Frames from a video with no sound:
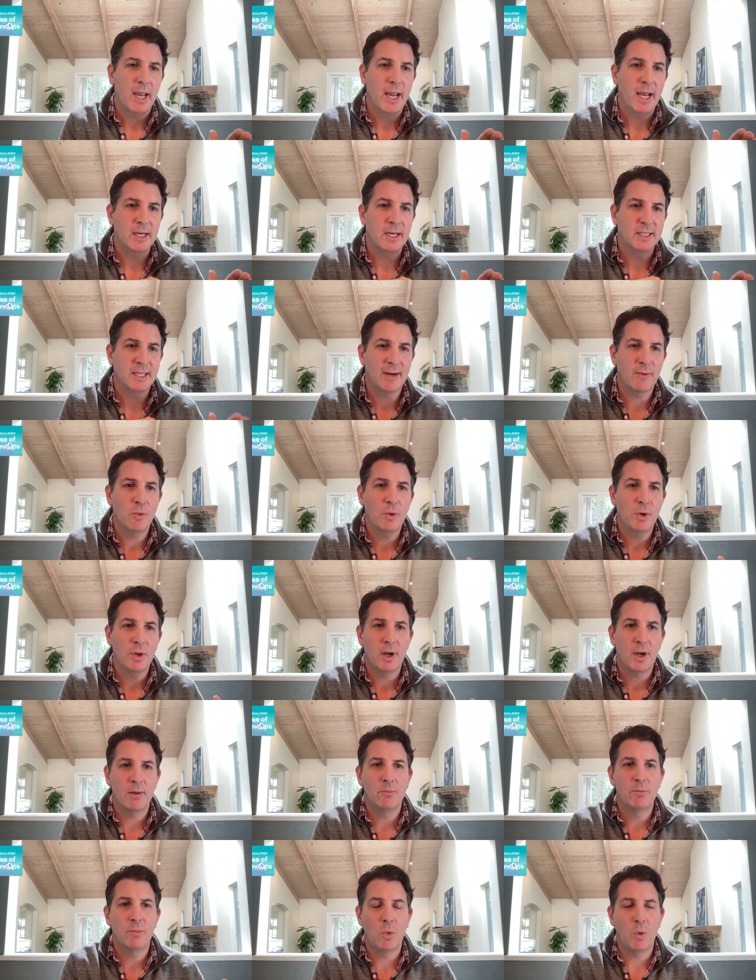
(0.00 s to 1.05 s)
And is everyone
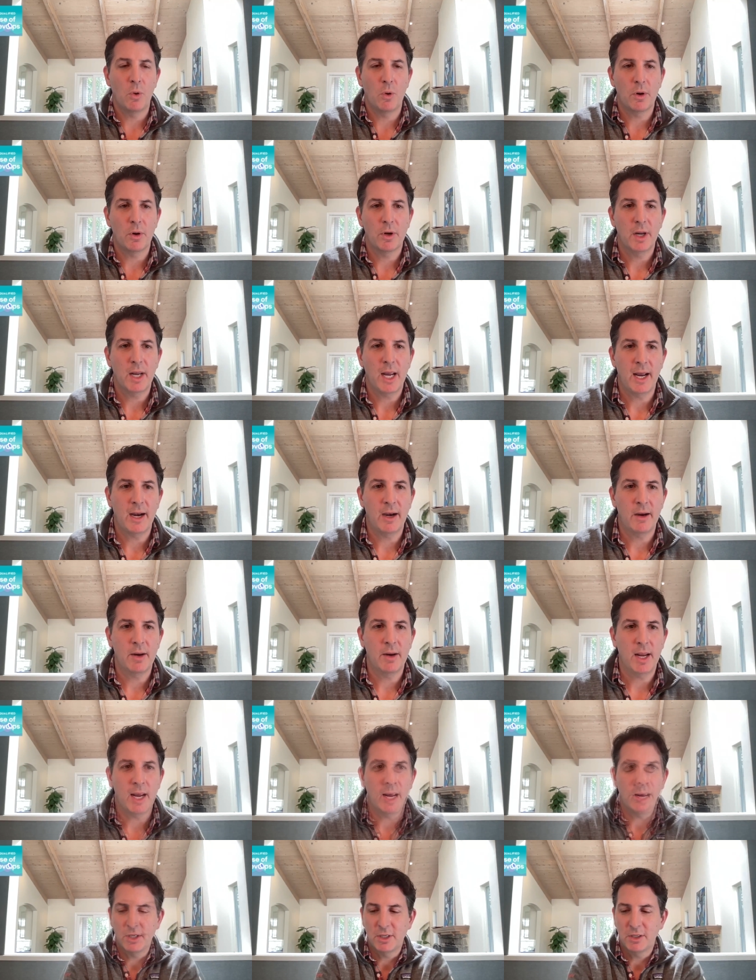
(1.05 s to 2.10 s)
on board?
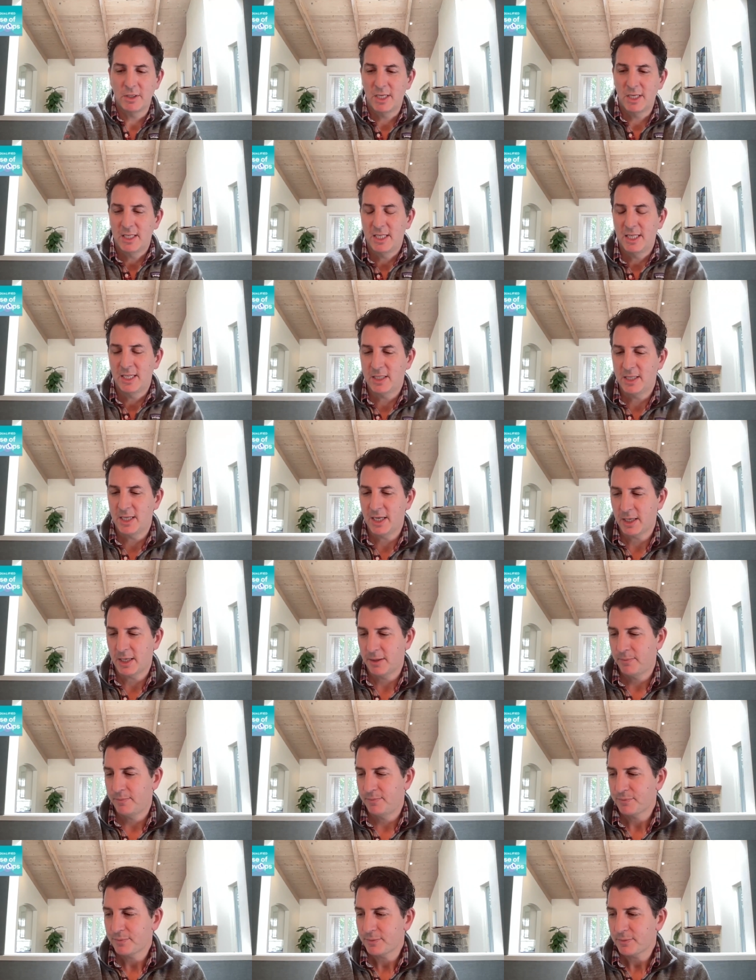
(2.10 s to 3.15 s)
And there's a
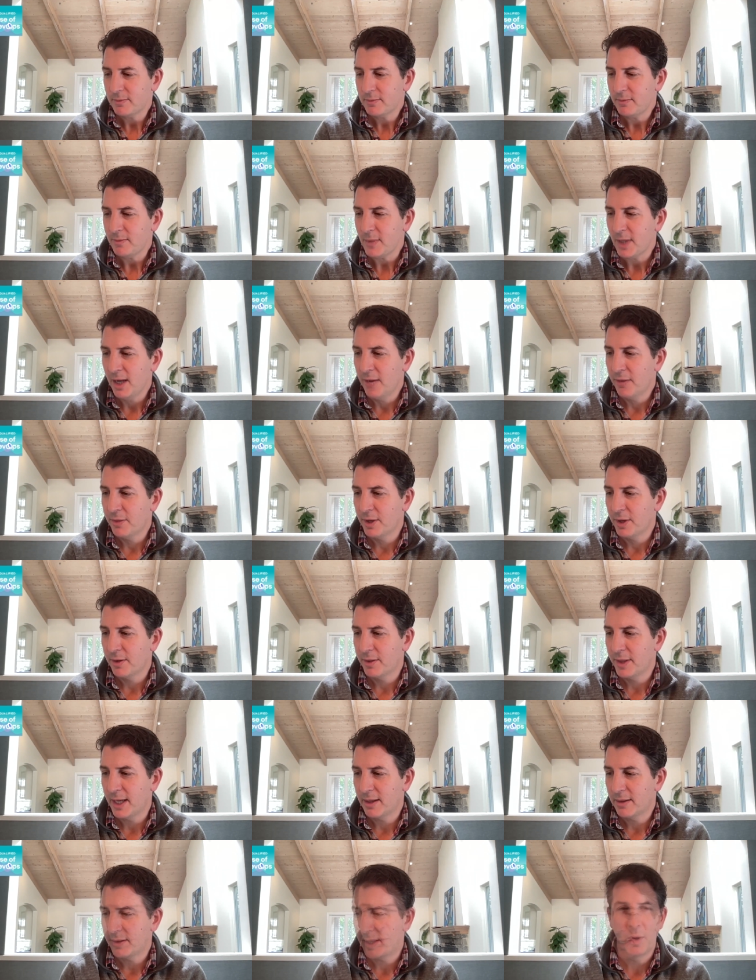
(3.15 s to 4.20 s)
statistic out there
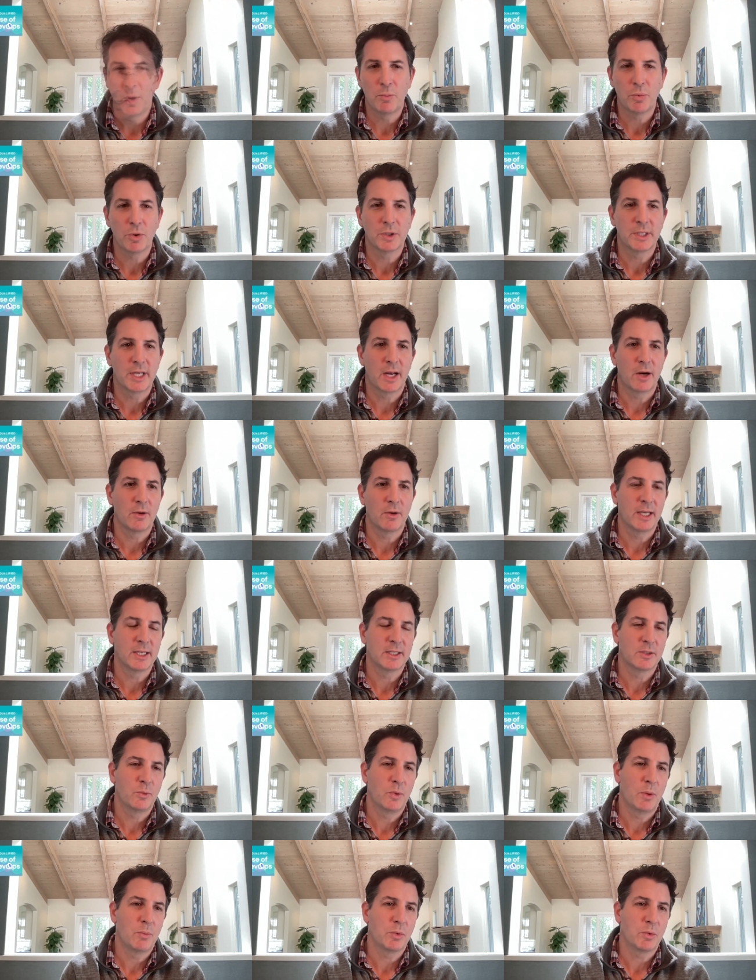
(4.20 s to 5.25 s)
that 1% or
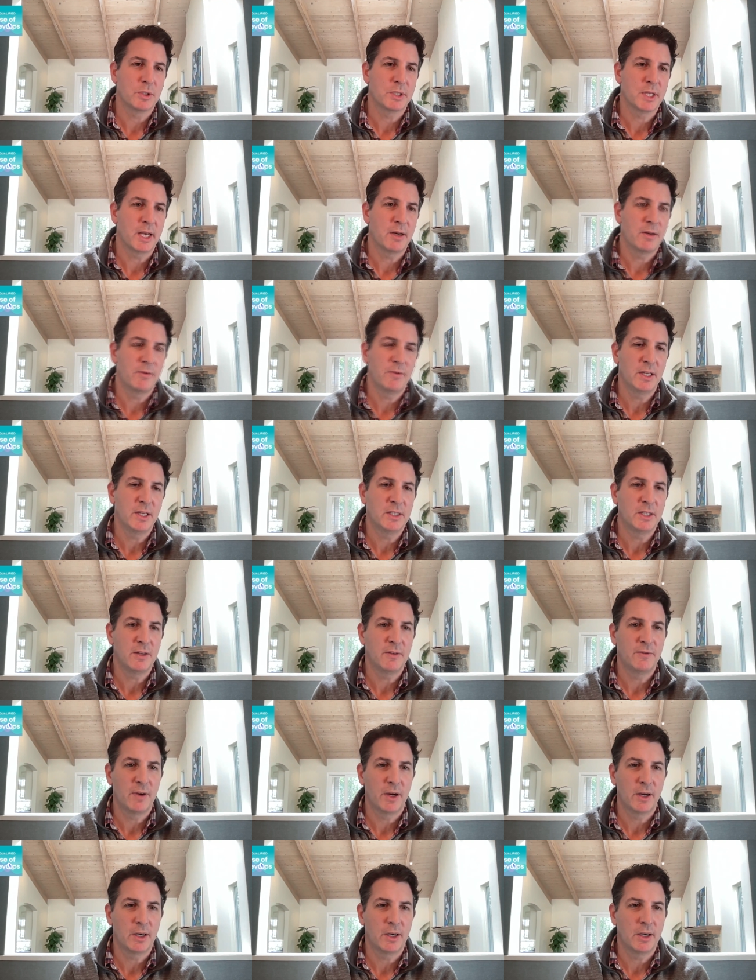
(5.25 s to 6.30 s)
less than 1% of VC
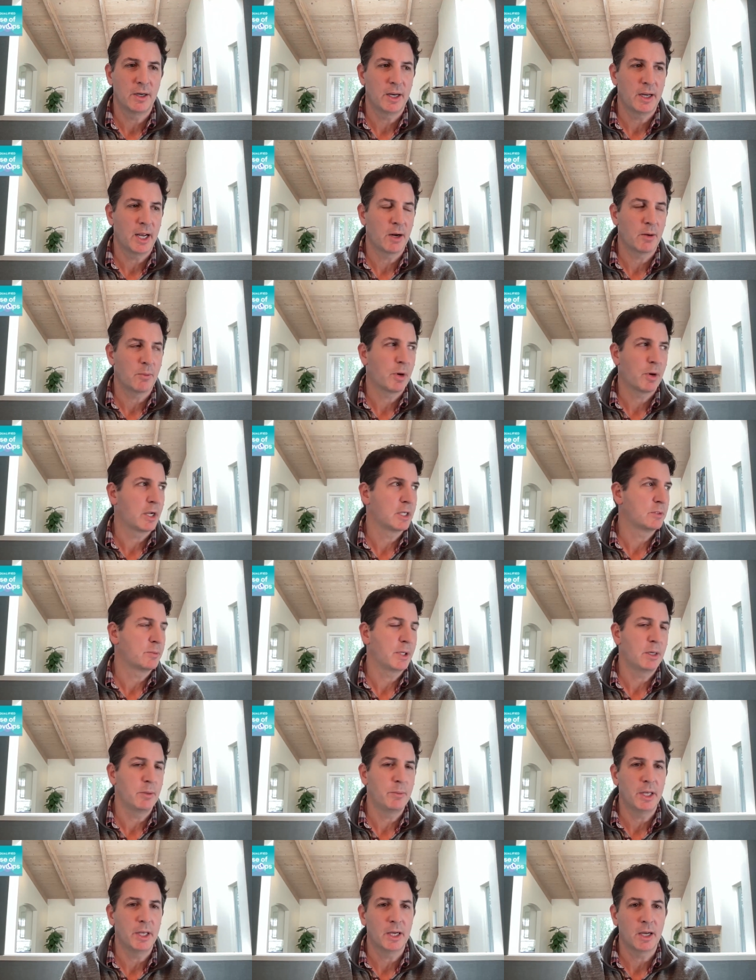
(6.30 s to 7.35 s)
funded enterprise
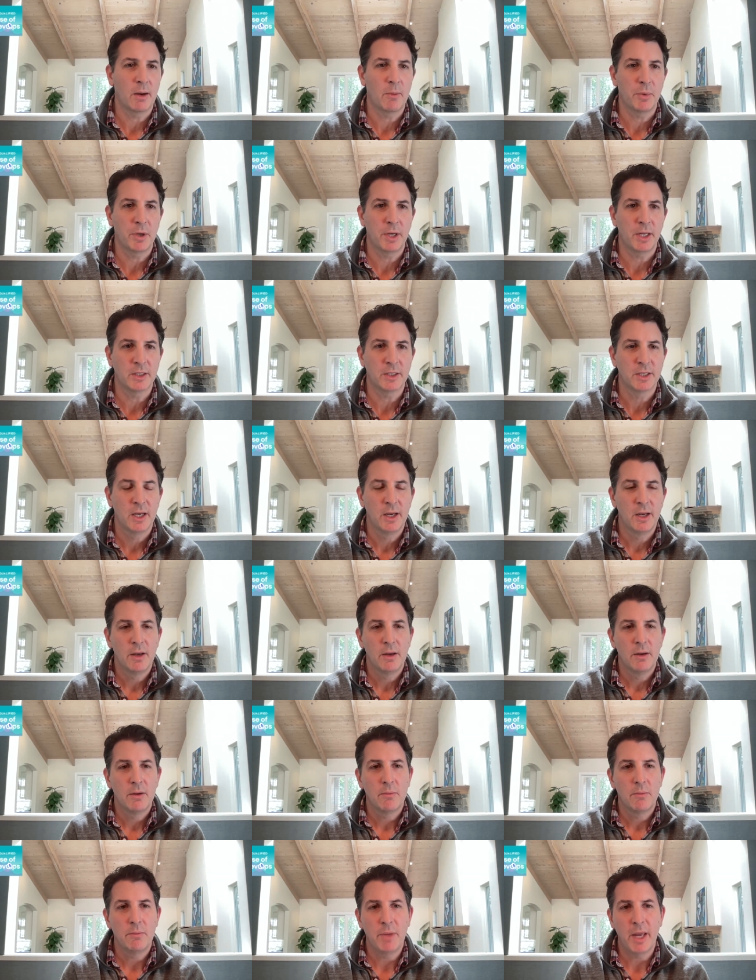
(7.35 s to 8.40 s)
B2B companies
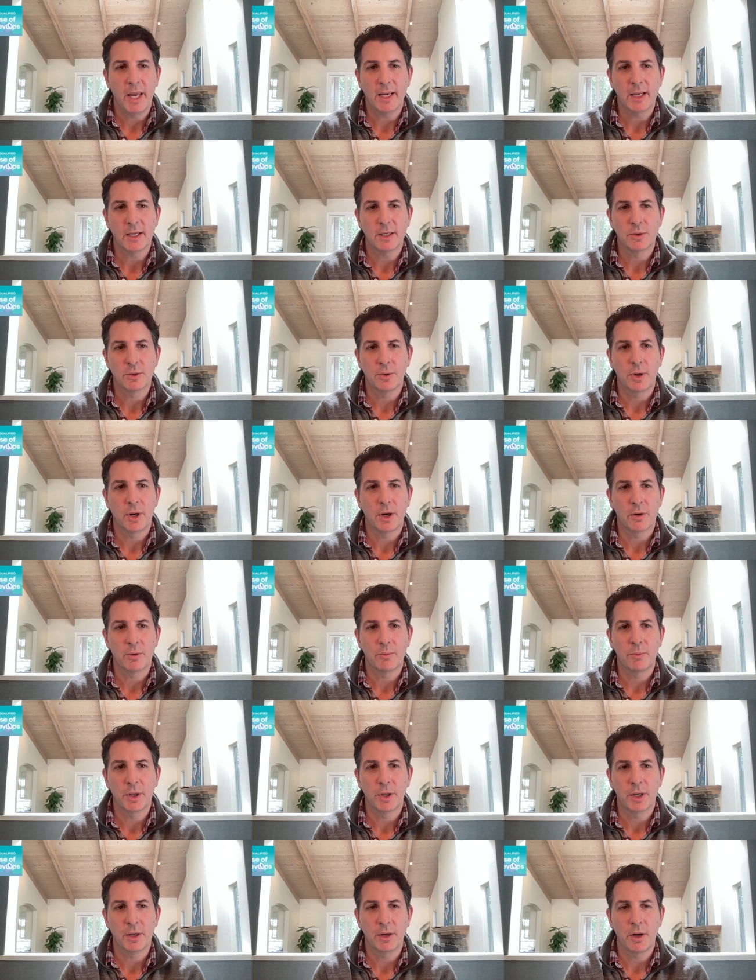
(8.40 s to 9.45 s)
make it to
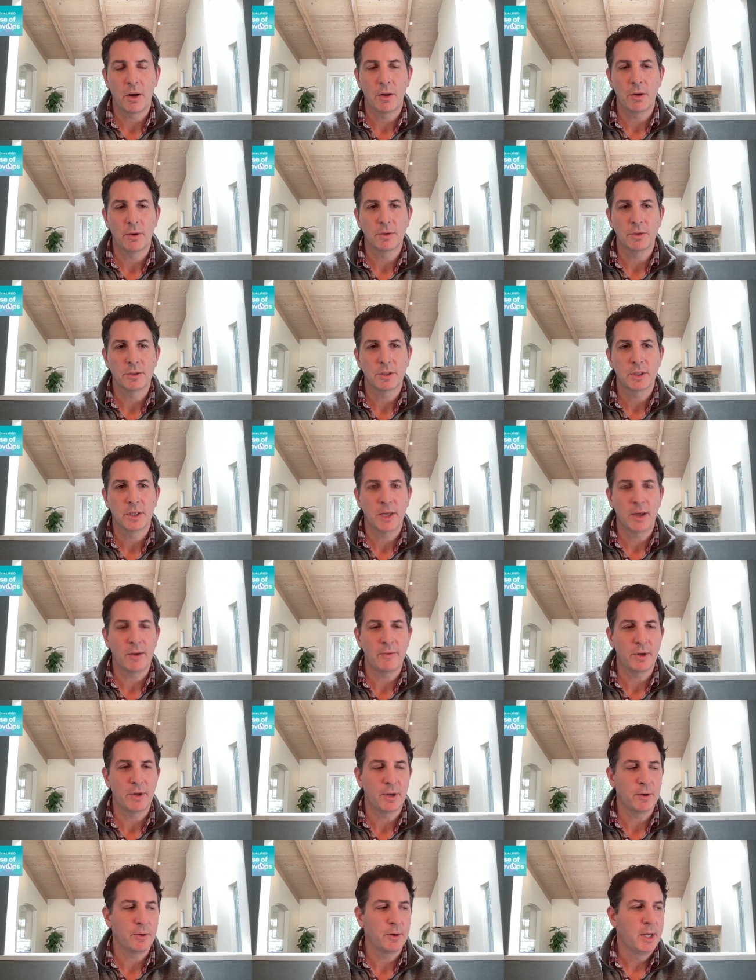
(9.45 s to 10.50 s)
$100 million in
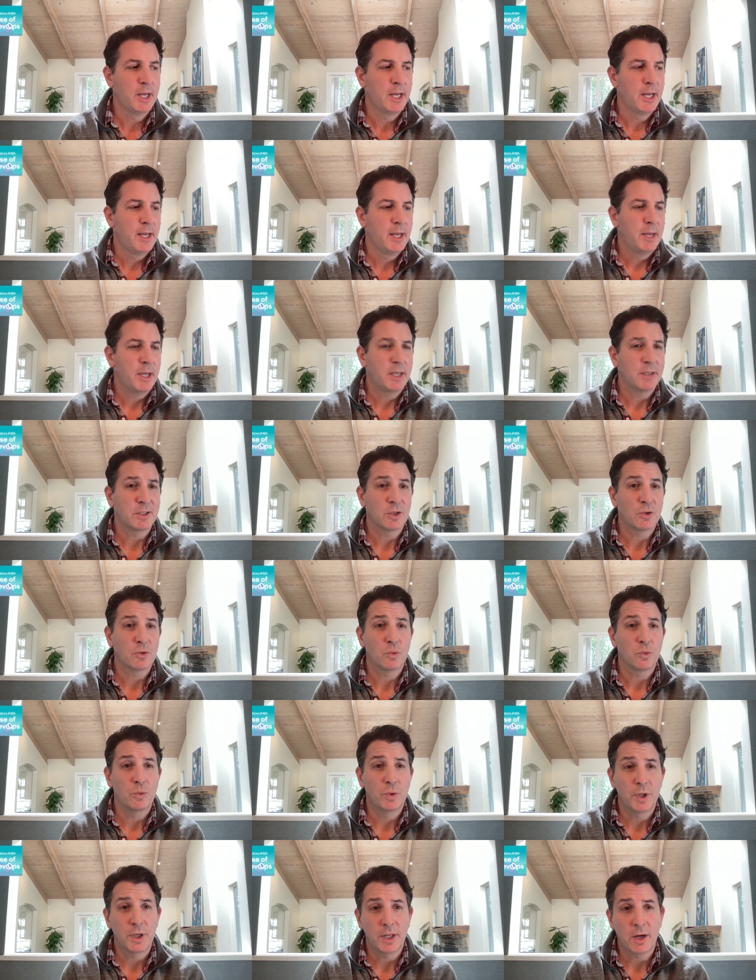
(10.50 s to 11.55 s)
revenue because
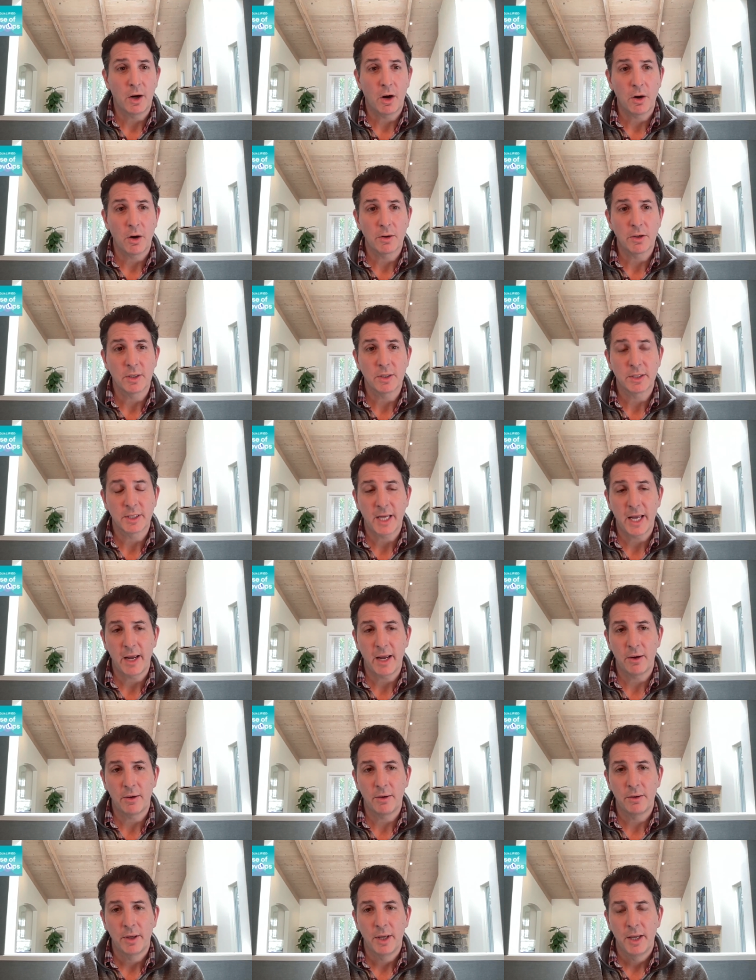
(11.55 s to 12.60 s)
it's really hard to
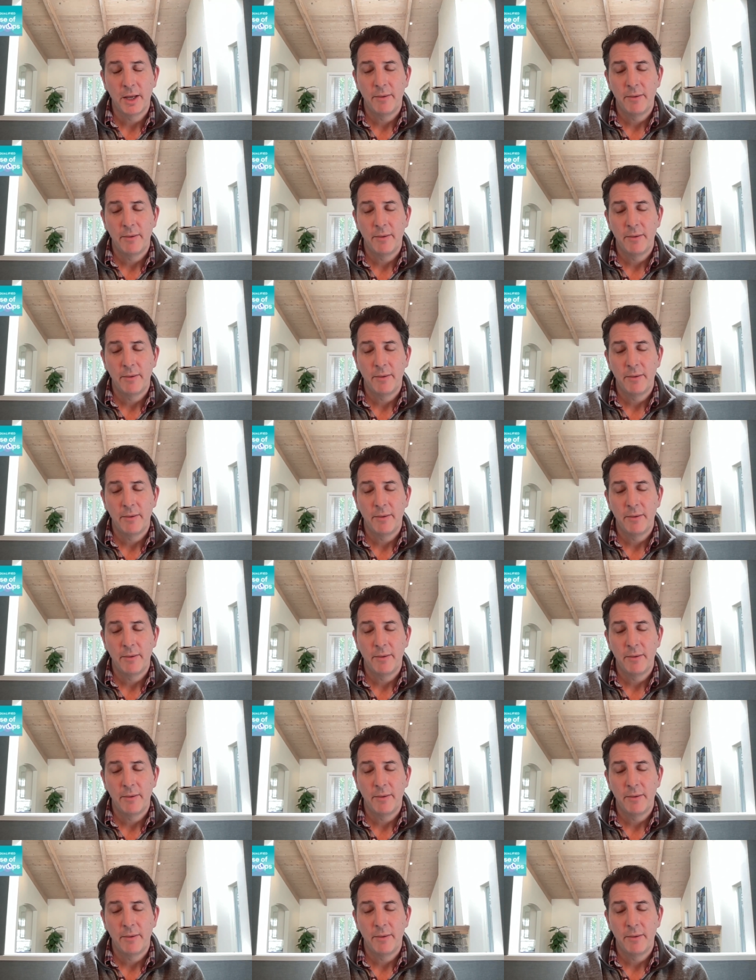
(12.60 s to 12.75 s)
scale.